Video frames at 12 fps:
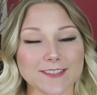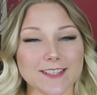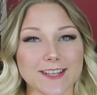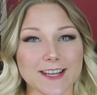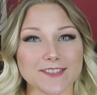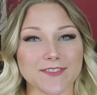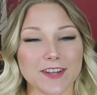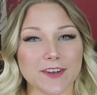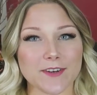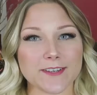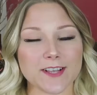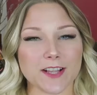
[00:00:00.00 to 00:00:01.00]
Today's
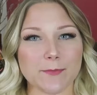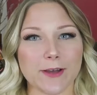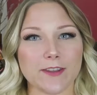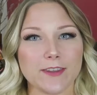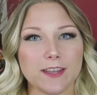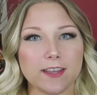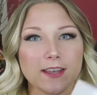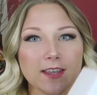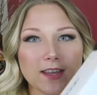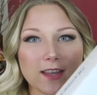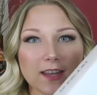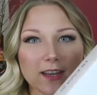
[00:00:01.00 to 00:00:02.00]
video is all about the
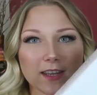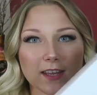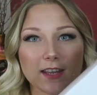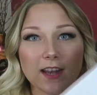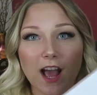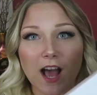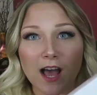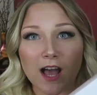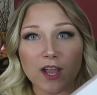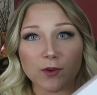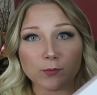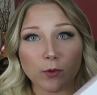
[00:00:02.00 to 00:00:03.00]
Innokin
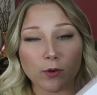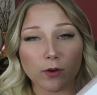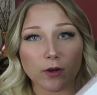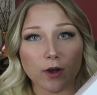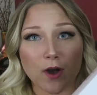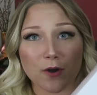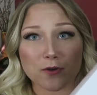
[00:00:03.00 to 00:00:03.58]
iRoar